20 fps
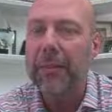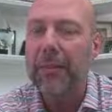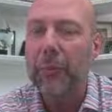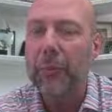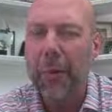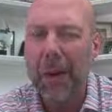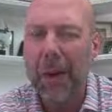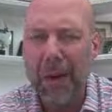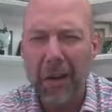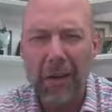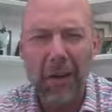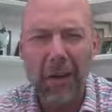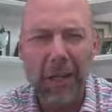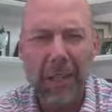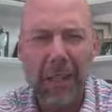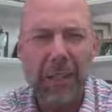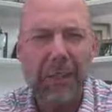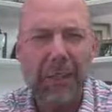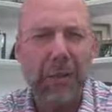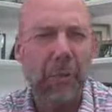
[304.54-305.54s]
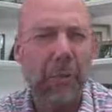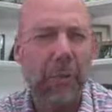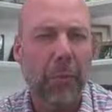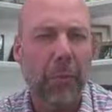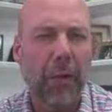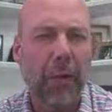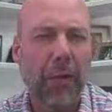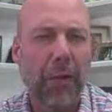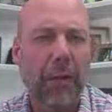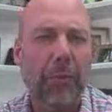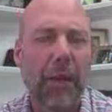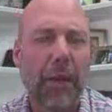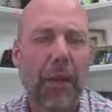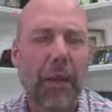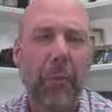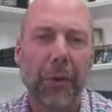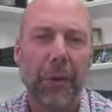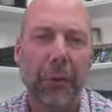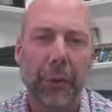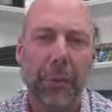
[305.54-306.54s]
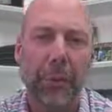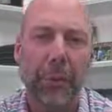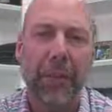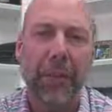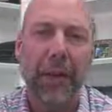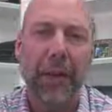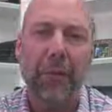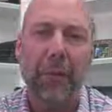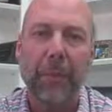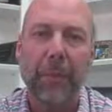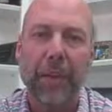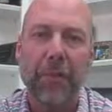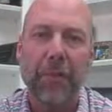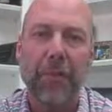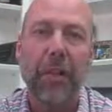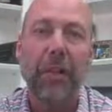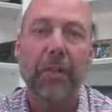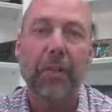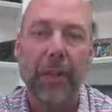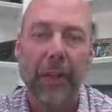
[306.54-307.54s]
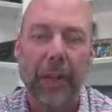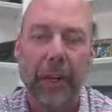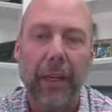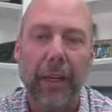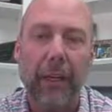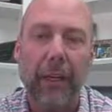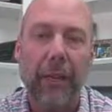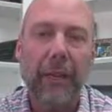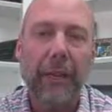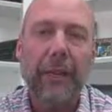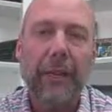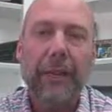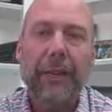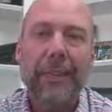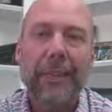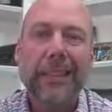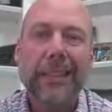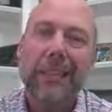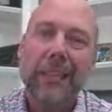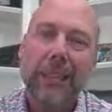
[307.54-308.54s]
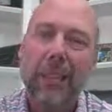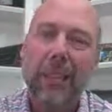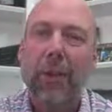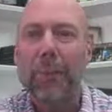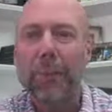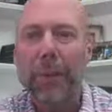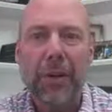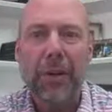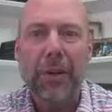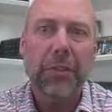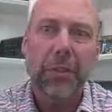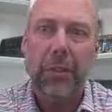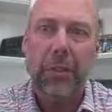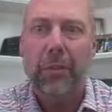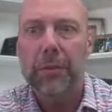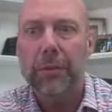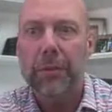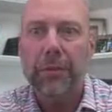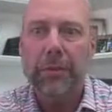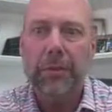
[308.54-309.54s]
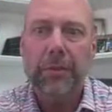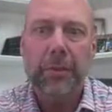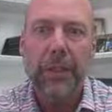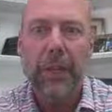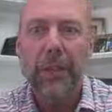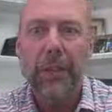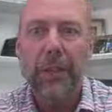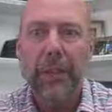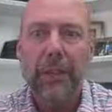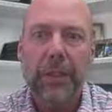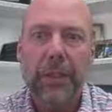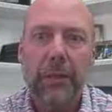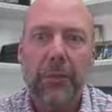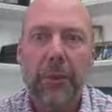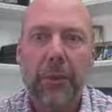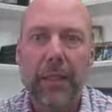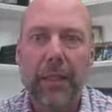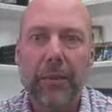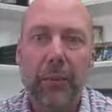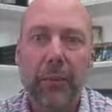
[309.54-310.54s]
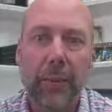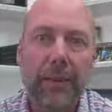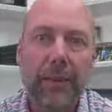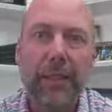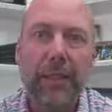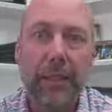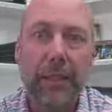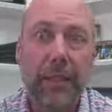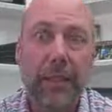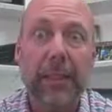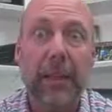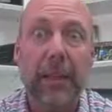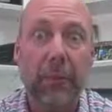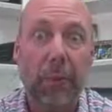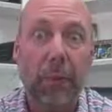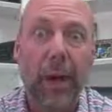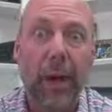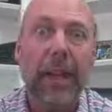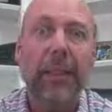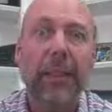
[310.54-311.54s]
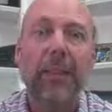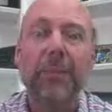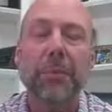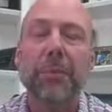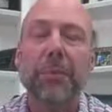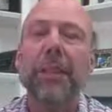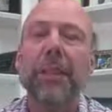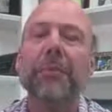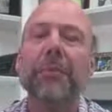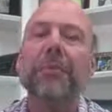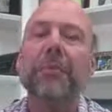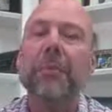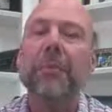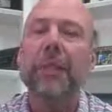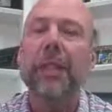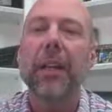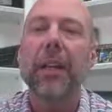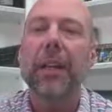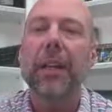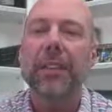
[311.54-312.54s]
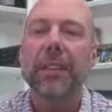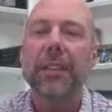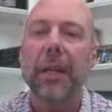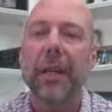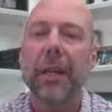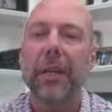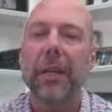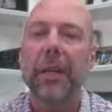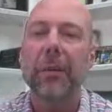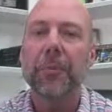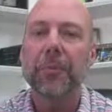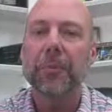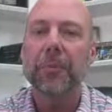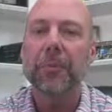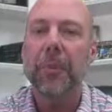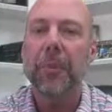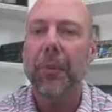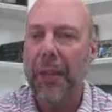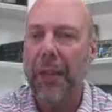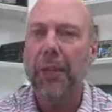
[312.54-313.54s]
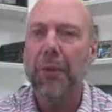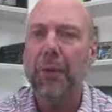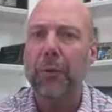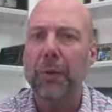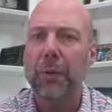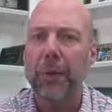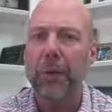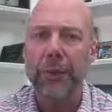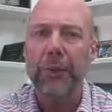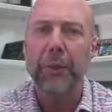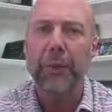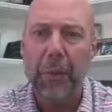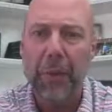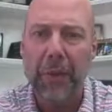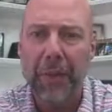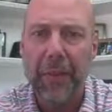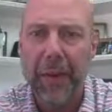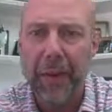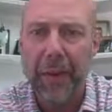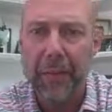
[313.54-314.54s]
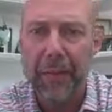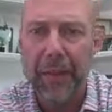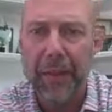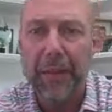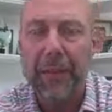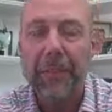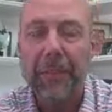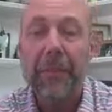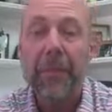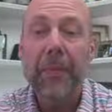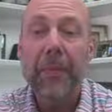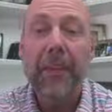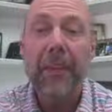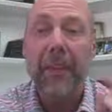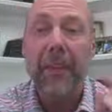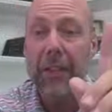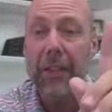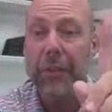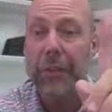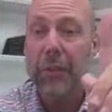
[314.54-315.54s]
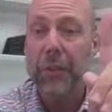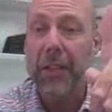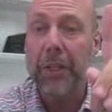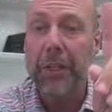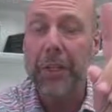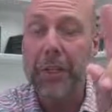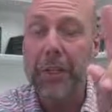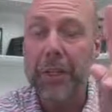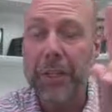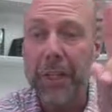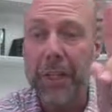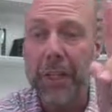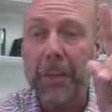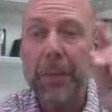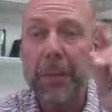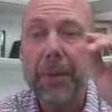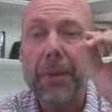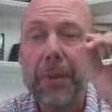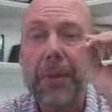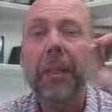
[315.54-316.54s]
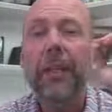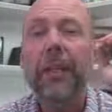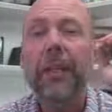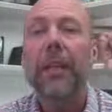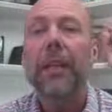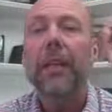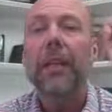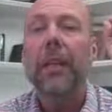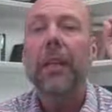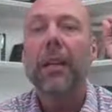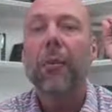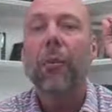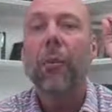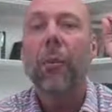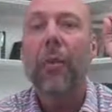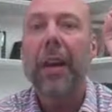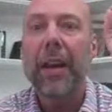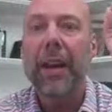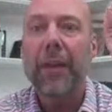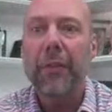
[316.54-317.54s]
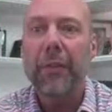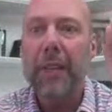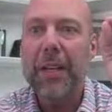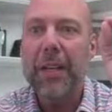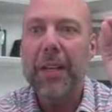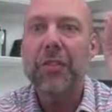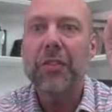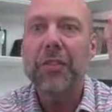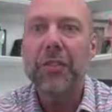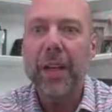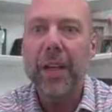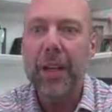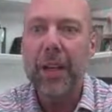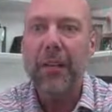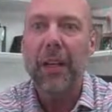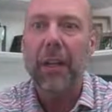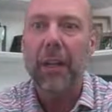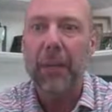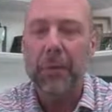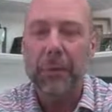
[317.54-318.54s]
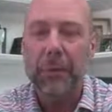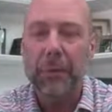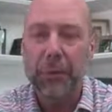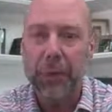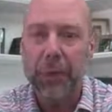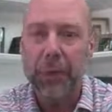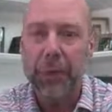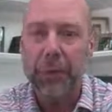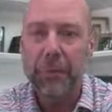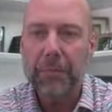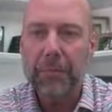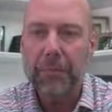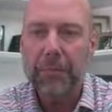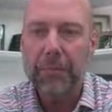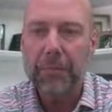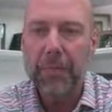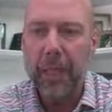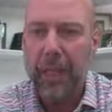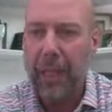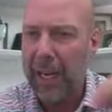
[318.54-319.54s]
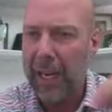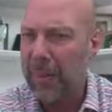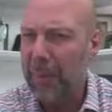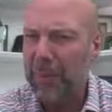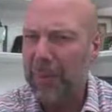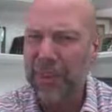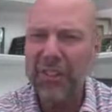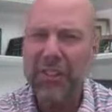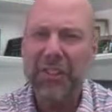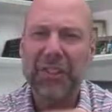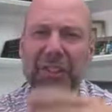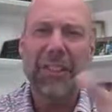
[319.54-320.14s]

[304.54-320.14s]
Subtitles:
Rarely does a realtor put that information in there. It's a little personal, you know, like the resident does have rights, but you know, that's debatable. But thank you, realtor, for putting that in there. Here's a tip. When that information is not available to you, a lot of people just